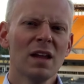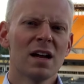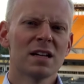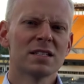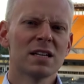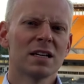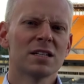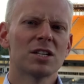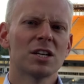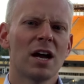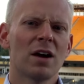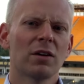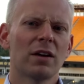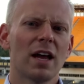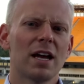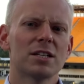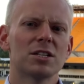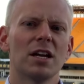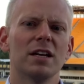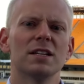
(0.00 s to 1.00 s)
a touchdown
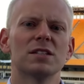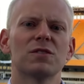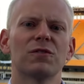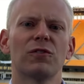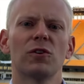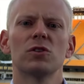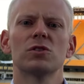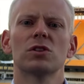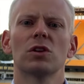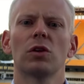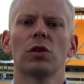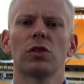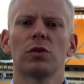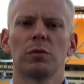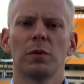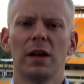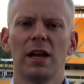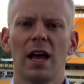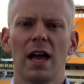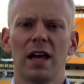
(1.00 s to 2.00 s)
catch in his first
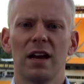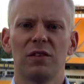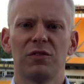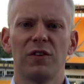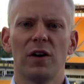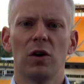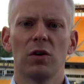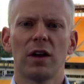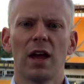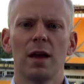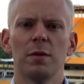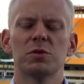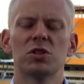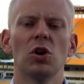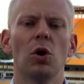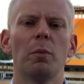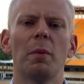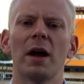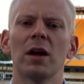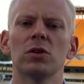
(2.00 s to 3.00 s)
three NFL games.
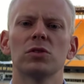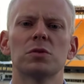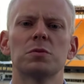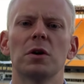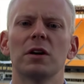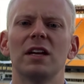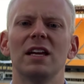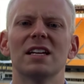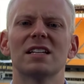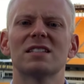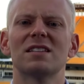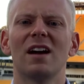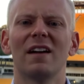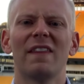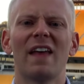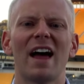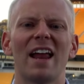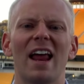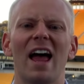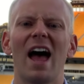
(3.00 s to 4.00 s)
No Bengals rookie has done
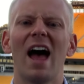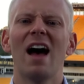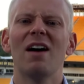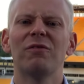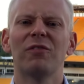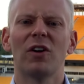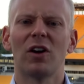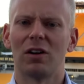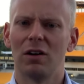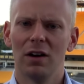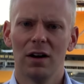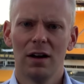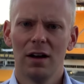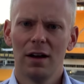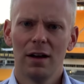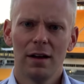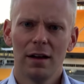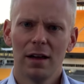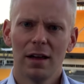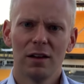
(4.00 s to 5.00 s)
that ever.
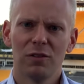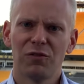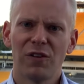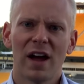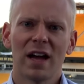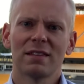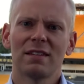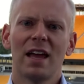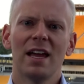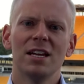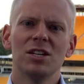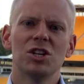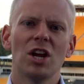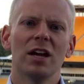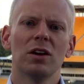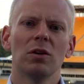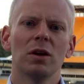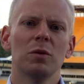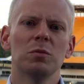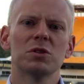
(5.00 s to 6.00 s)
In fact,
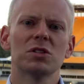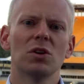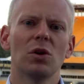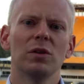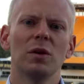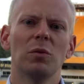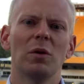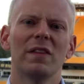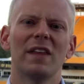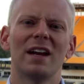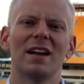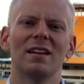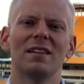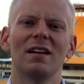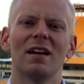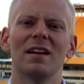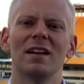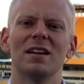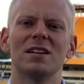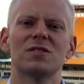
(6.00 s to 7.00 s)
A.J. Green was the only one that had
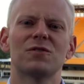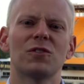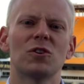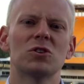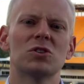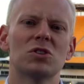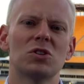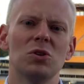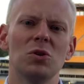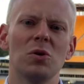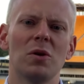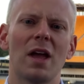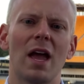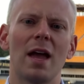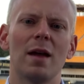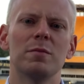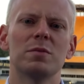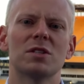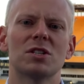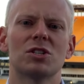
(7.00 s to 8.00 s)
done it in his first two
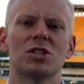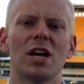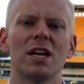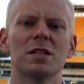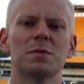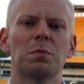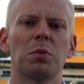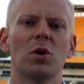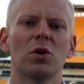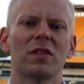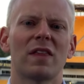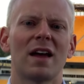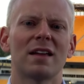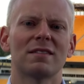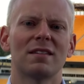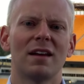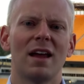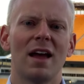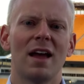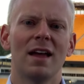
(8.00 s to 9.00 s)
games. Chase broke that
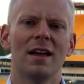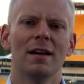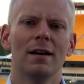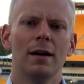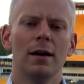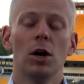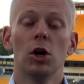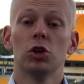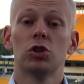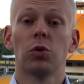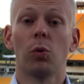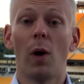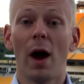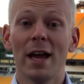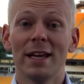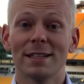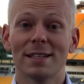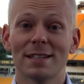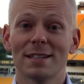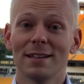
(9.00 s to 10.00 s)
today
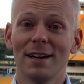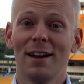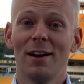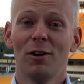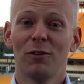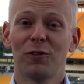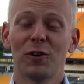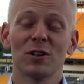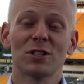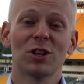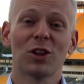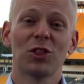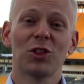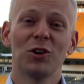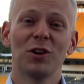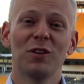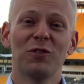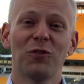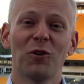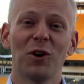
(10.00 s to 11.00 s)
twice. First, the
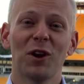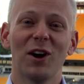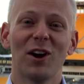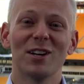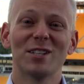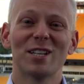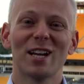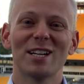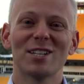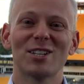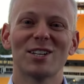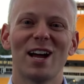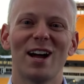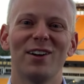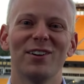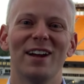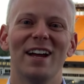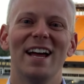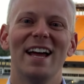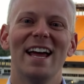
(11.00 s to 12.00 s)
34-yard
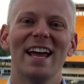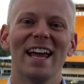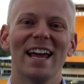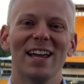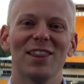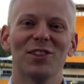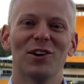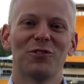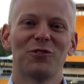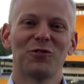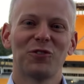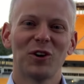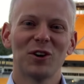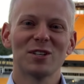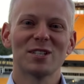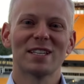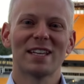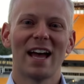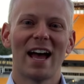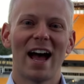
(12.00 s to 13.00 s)
touchdown in the
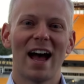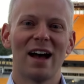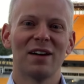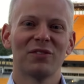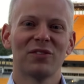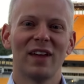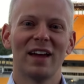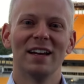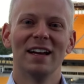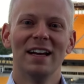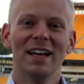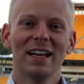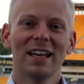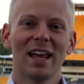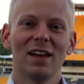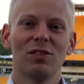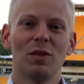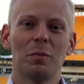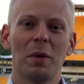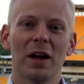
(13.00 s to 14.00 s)
first half that
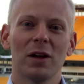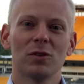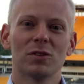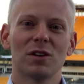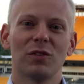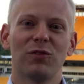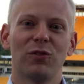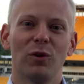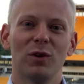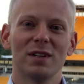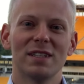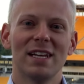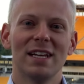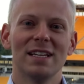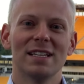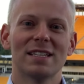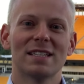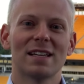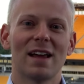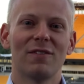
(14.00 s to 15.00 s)
gave the Bengals a
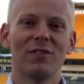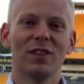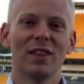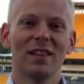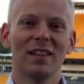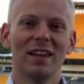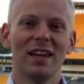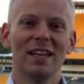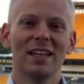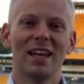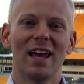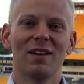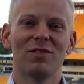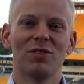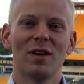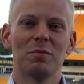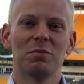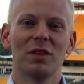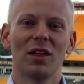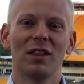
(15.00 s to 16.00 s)
14-7 lead, gave
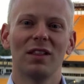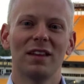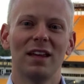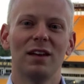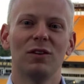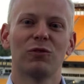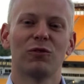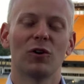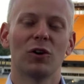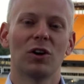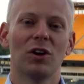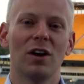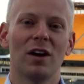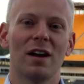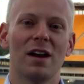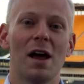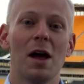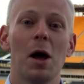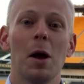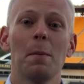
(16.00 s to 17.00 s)
them the lead for
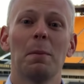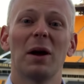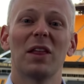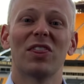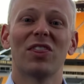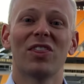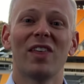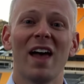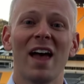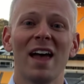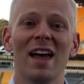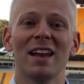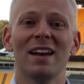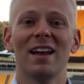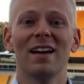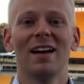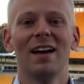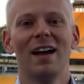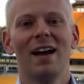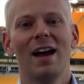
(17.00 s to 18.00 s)
good. But
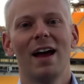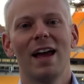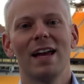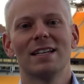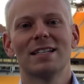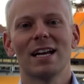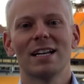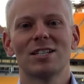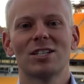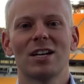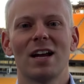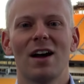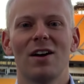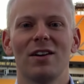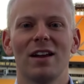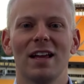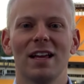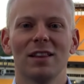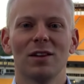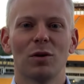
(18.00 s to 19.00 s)
then a
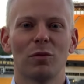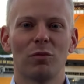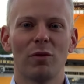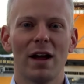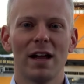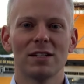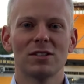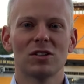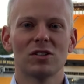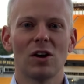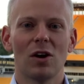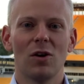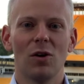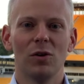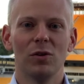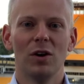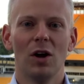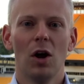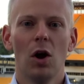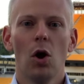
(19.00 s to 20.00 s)
touchdown in the red
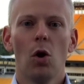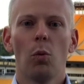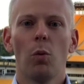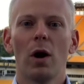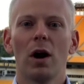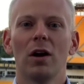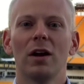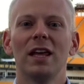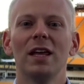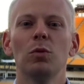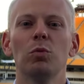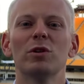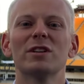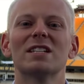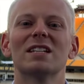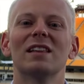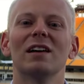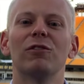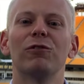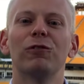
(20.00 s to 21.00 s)
zone where he
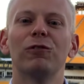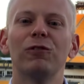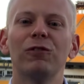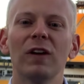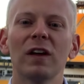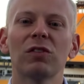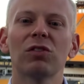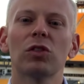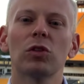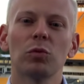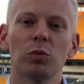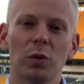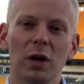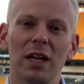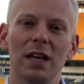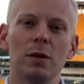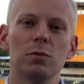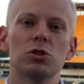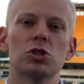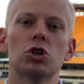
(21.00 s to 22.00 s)
was the fifth
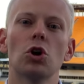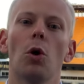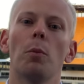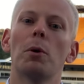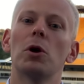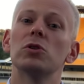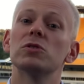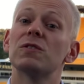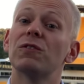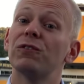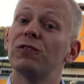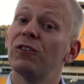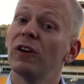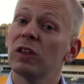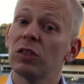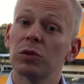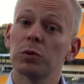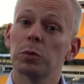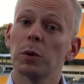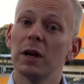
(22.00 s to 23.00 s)
read. He was Joe Burrow's
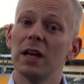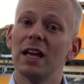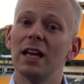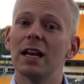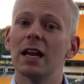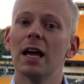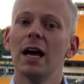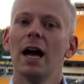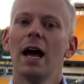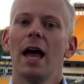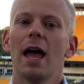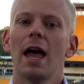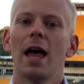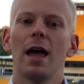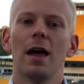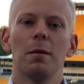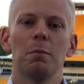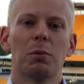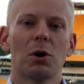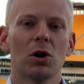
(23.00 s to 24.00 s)
fifth read.
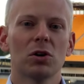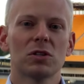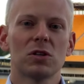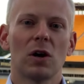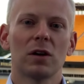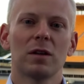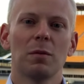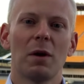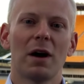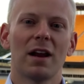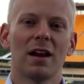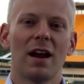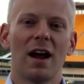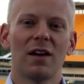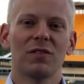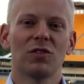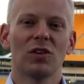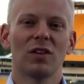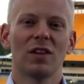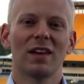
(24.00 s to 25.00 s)
And Burrow talked about it
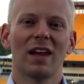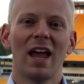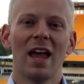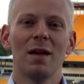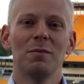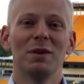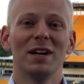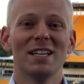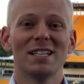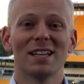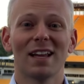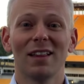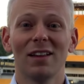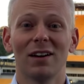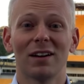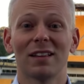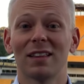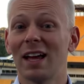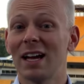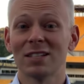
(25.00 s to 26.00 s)
after the game, and he said,
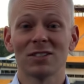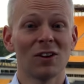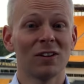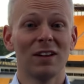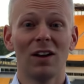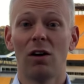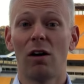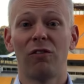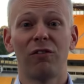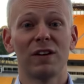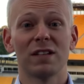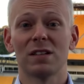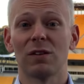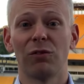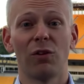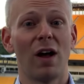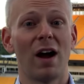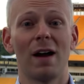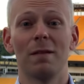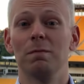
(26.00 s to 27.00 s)
look, that's on the
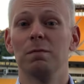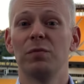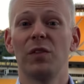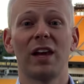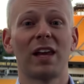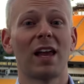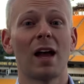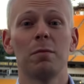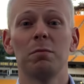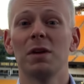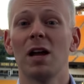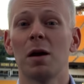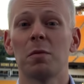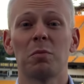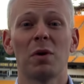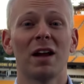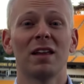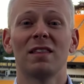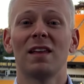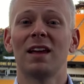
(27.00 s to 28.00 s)
offensive line. They kept me
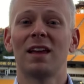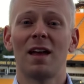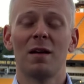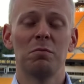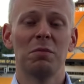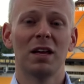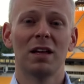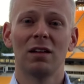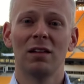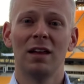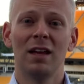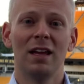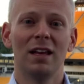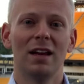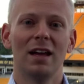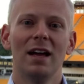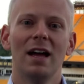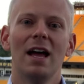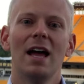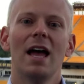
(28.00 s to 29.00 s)
upright. They kept me
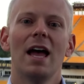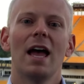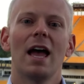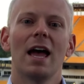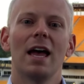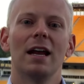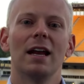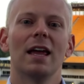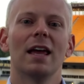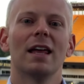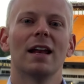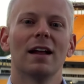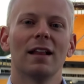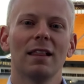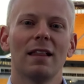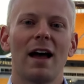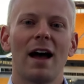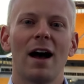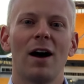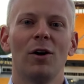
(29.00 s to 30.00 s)
clean. And it
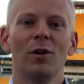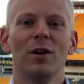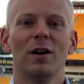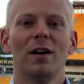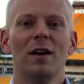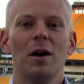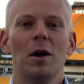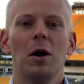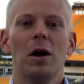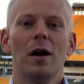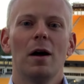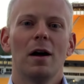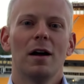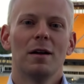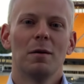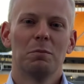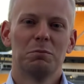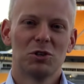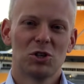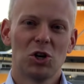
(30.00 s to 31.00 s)
allowed
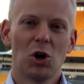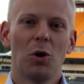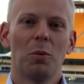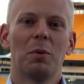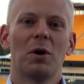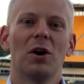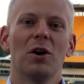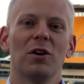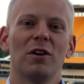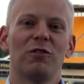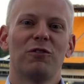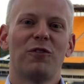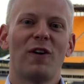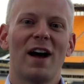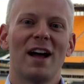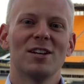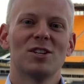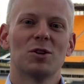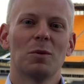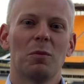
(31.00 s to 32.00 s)
Joe Burrow to
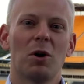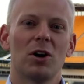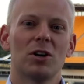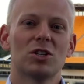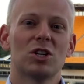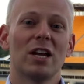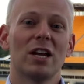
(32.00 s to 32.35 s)
find Ja'Marr